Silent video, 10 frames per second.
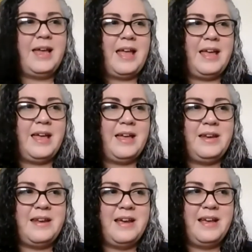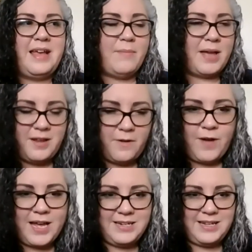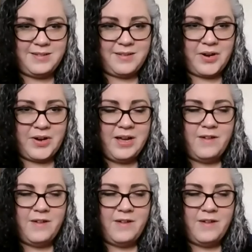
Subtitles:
And am I going to find an answer?